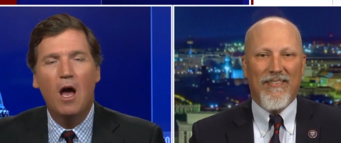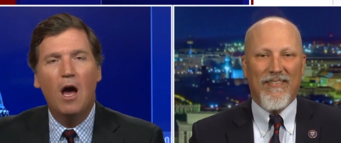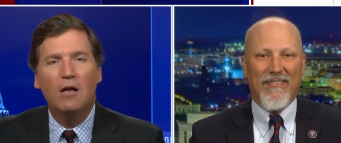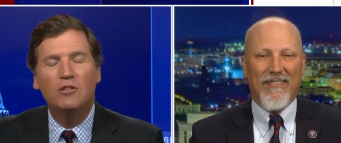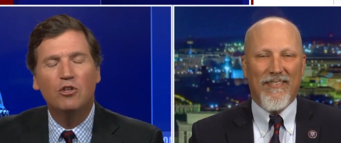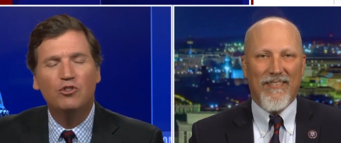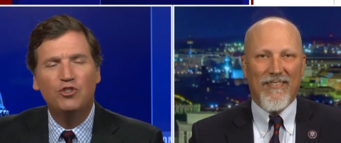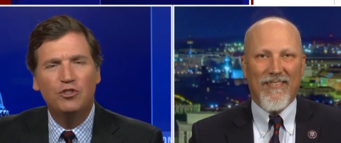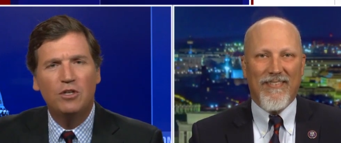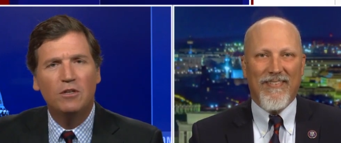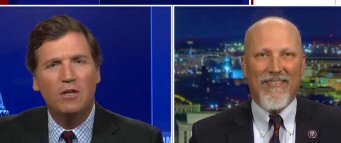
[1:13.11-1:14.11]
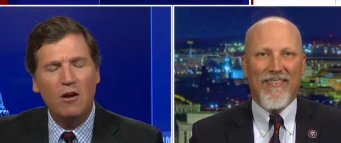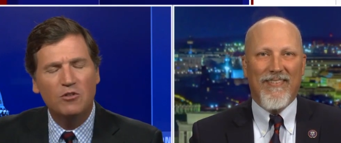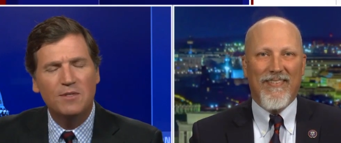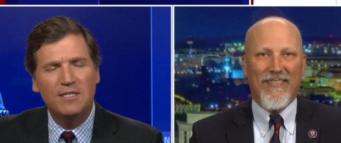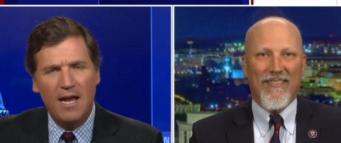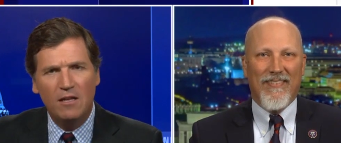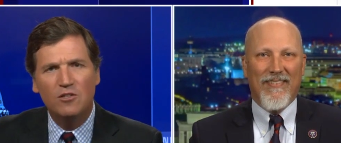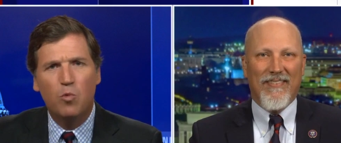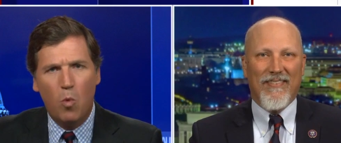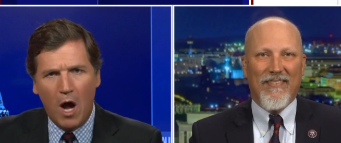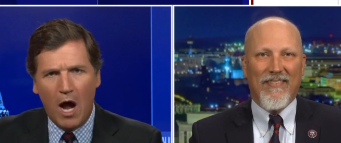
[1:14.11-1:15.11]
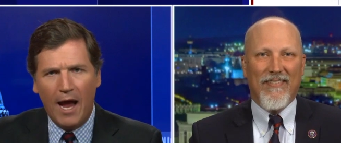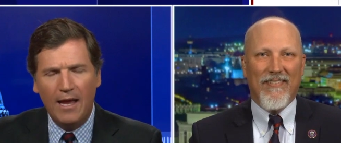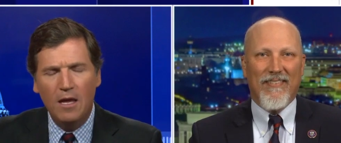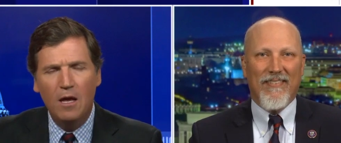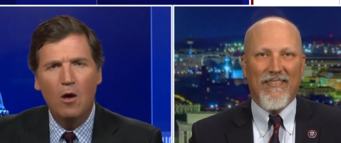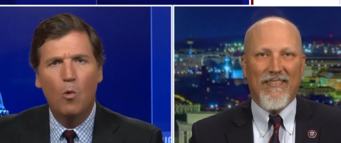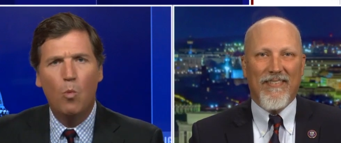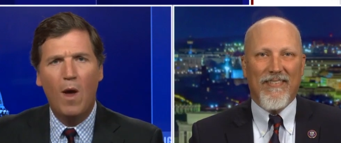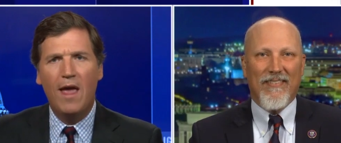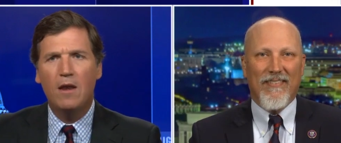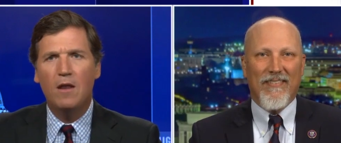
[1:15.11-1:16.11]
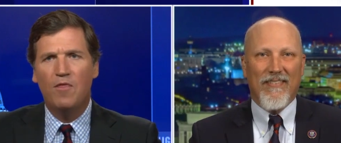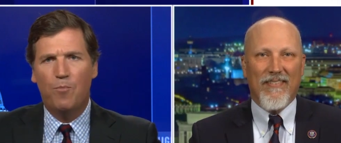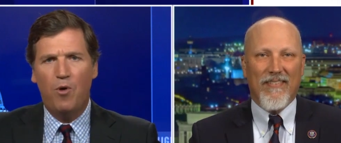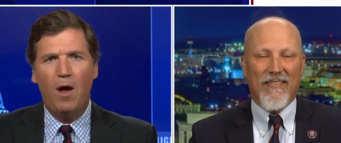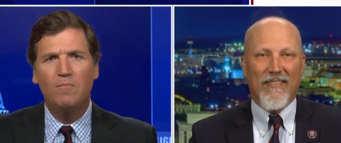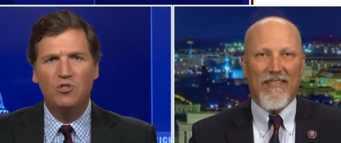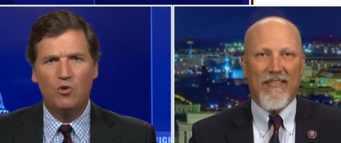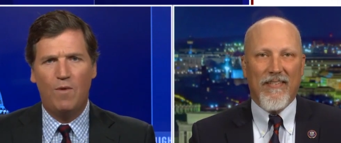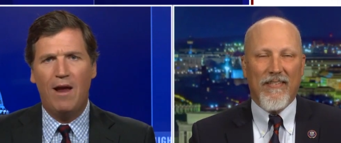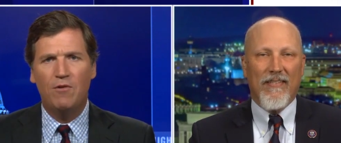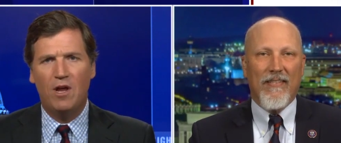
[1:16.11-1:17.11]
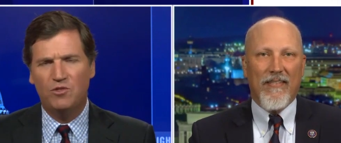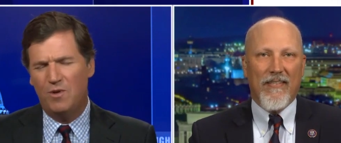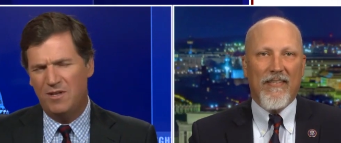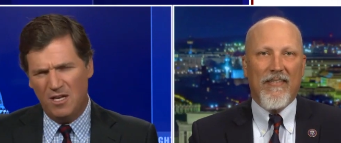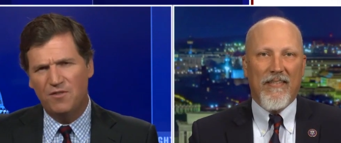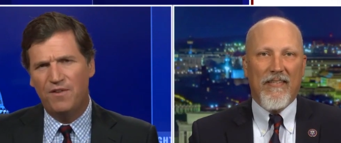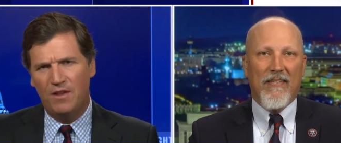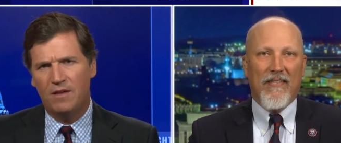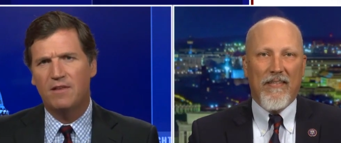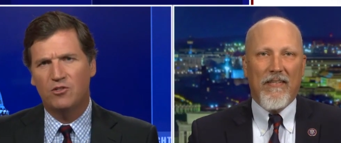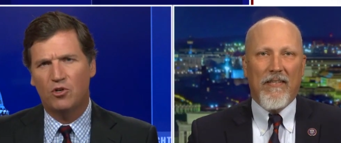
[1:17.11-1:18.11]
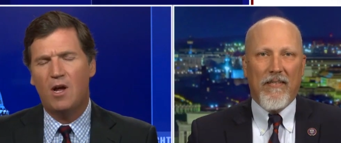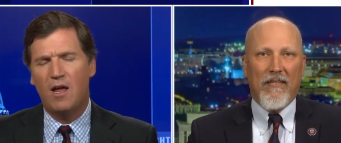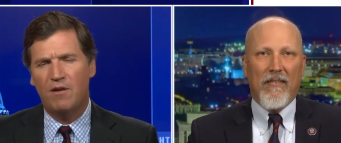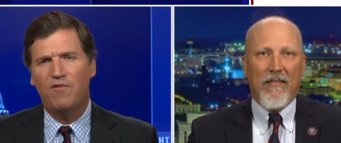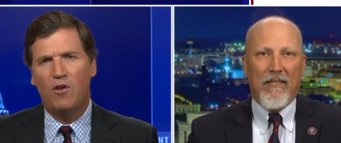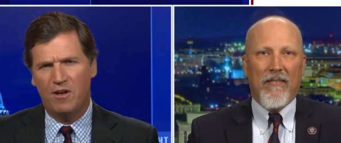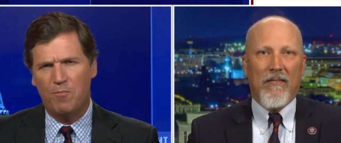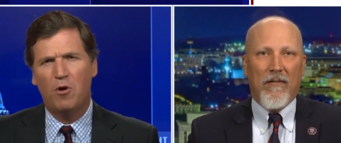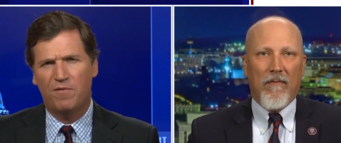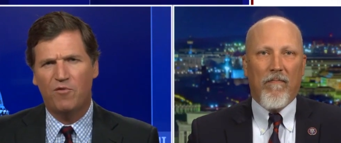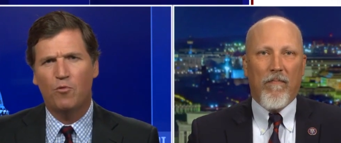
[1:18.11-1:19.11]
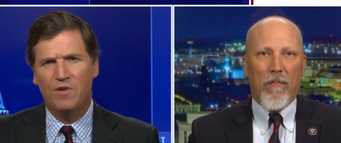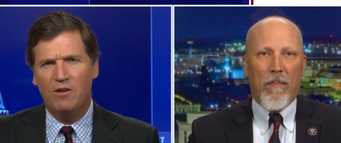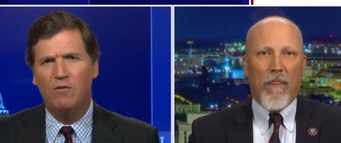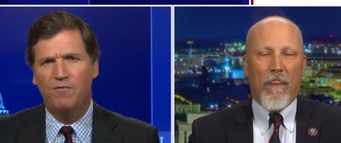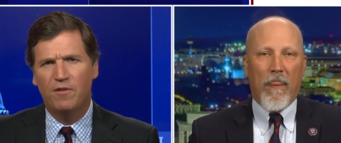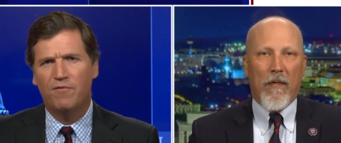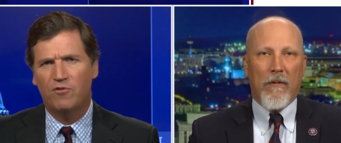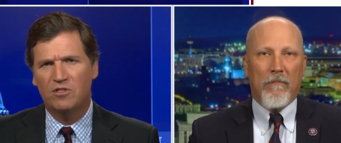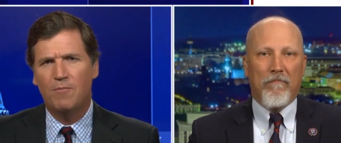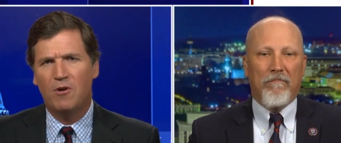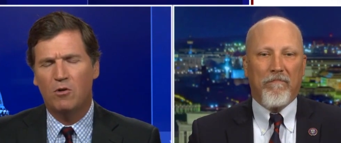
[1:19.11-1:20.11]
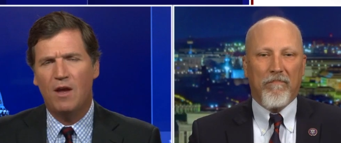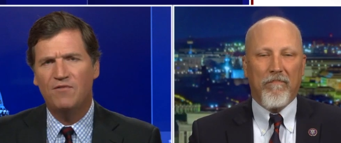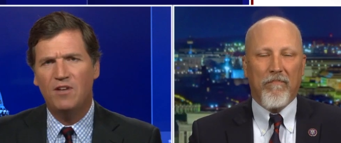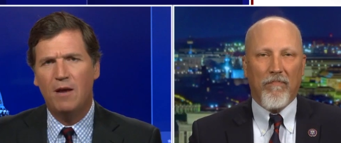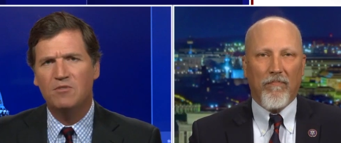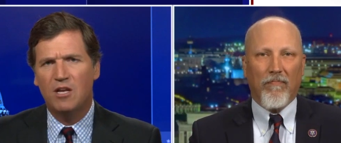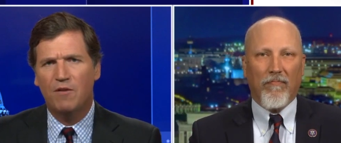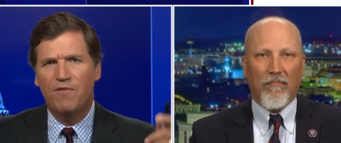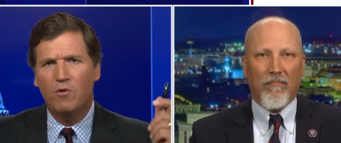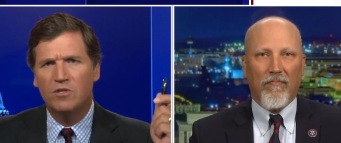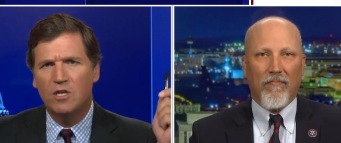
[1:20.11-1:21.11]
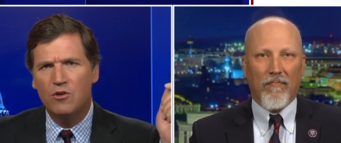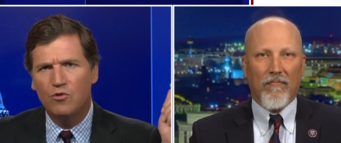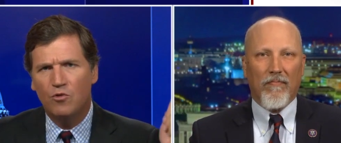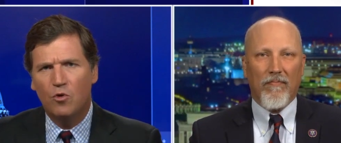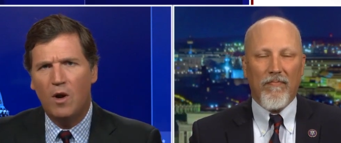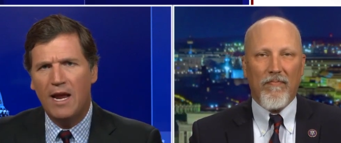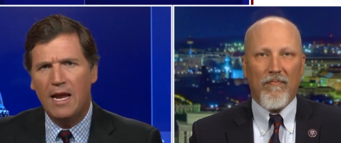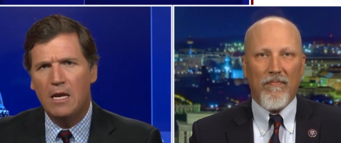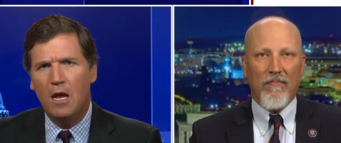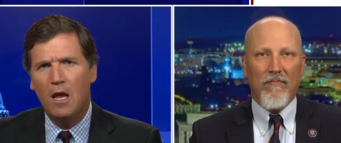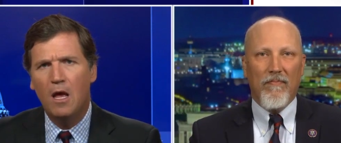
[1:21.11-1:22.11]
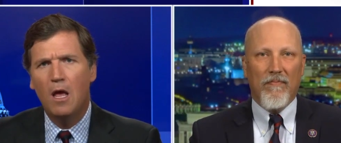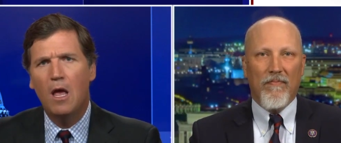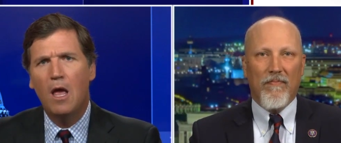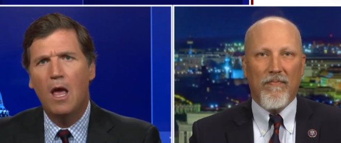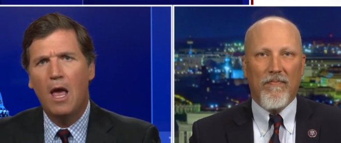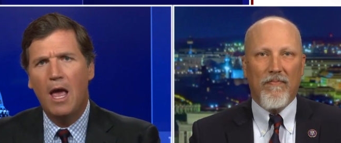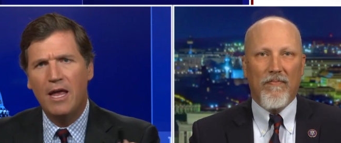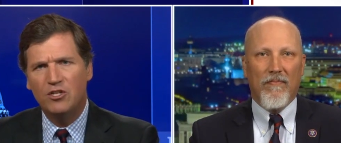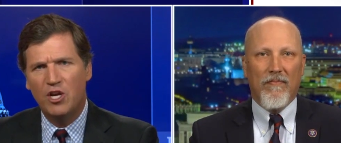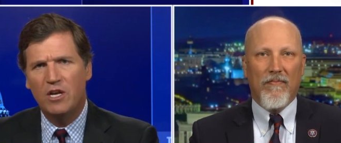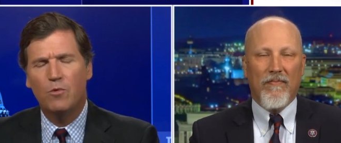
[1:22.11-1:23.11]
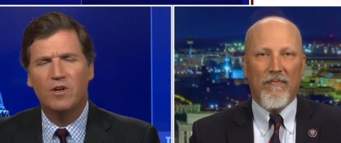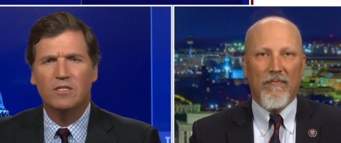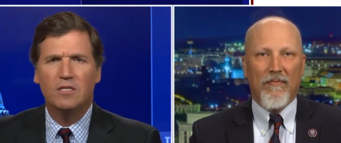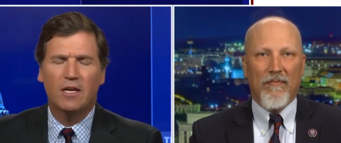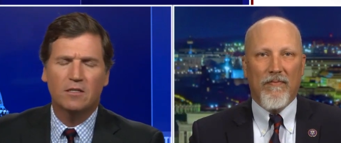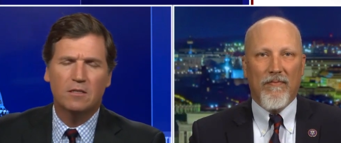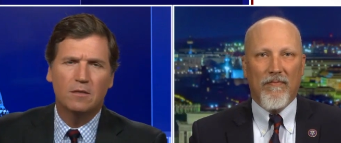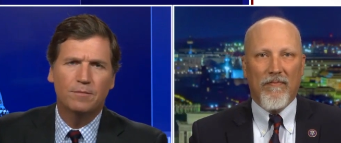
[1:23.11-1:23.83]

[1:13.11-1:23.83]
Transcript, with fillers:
Speaker 1: Uh, so, Congressman, tell us why, when the problems around us, when it does feel like things are kind of falling apart for real for the first time in our lifetimes, they're focused on Ukraine and January 6th.